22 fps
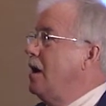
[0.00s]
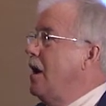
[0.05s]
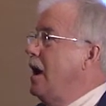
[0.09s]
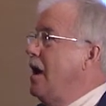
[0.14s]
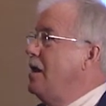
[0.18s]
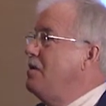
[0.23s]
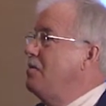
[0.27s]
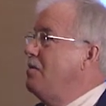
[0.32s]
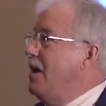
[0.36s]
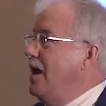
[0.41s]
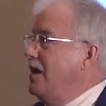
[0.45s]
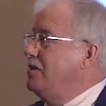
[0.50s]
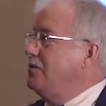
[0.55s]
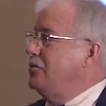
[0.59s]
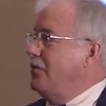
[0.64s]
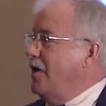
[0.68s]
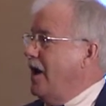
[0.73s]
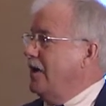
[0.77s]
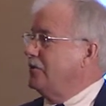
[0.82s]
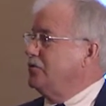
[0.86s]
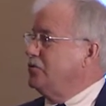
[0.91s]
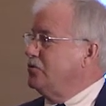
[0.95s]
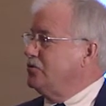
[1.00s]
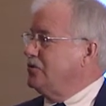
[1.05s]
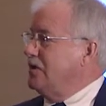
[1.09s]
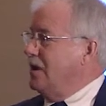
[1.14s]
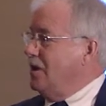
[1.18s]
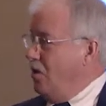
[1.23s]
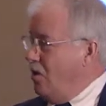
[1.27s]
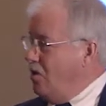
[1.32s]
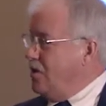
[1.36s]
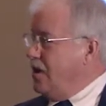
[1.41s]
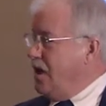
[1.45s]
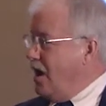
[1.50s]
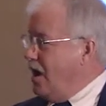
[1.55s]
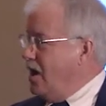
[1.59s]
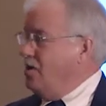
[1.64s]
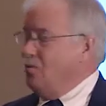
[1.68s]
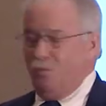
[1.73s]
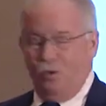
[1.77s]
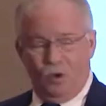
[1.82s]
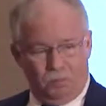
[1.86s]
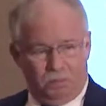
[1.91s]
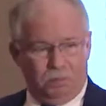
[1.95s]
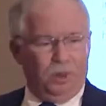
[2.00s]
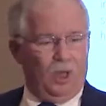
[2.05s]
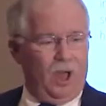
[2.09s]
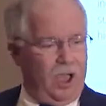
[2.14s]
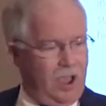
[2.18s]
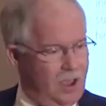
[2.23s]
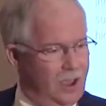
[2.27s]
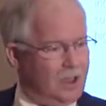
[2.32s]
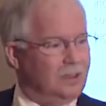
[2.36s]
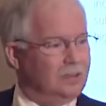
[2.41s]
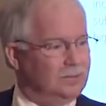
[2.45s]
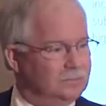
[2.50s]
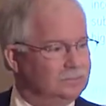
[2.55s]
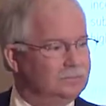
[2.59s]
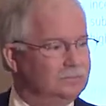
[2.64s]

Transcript: And the manufacturer said, okay, we'll play.